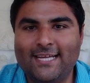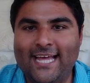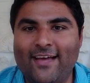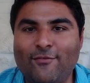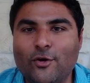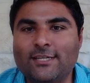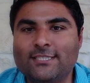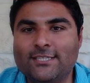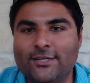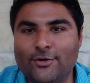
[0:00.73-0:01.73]
Have you
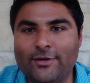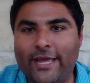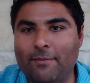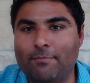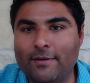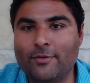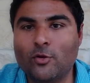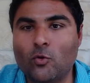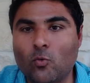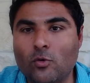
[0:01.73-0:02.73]
considered a
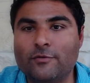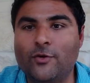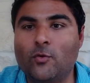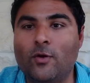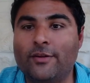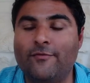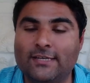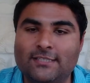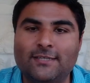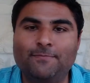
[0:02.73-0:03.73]
biblical worldview on
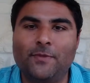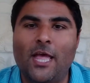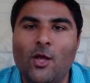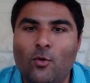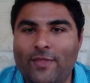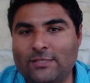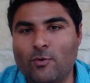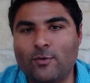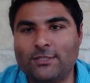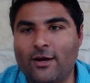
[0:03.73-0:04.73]
investing? Well, that's what
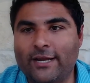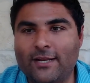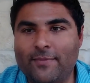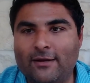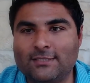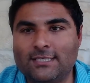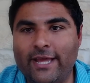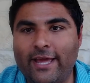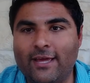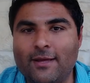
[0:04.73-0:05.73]
we're talking about
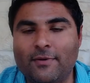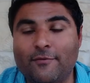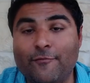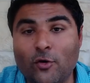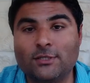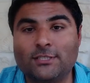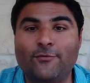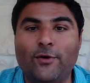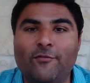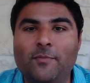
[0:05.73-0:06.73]
today. But first, if
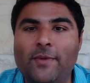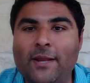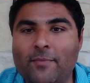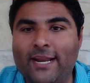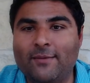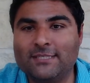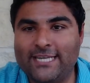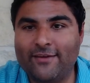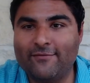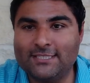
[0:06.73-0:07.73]
we haven't met, my name is
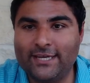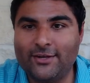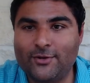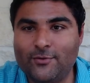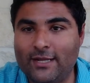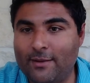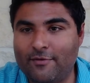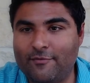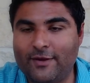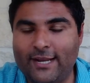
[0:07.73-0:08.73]
David Sandu, and I'm a
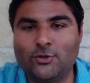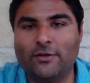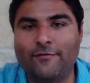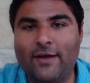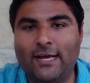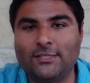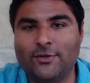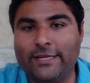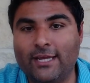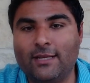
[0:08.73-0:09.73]
financial advisor
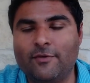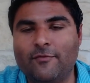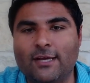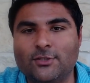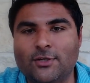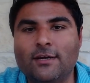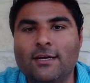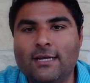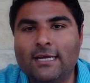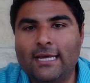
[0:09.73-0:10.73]
and kingdom advisor.
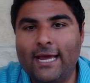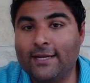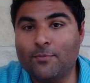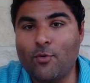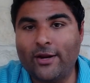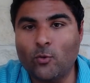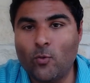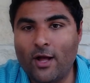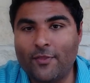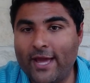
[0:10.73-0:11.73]
And at Brighter
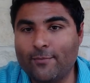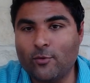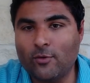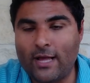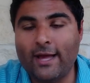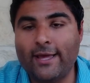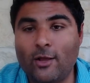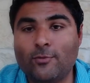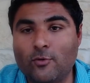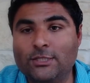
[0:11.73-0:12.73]
Wealth, I
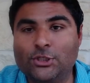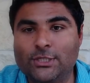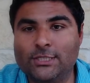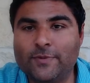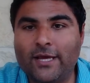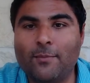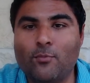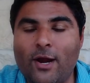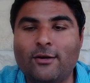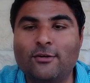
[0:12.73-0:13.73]
help Christians become
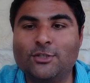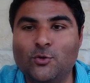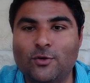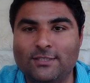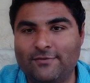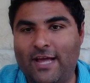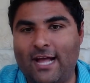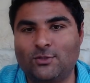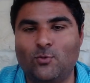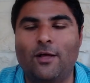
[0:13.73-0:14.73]
brighter stewards of
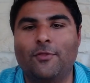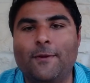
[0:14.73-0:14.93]
God's wealth.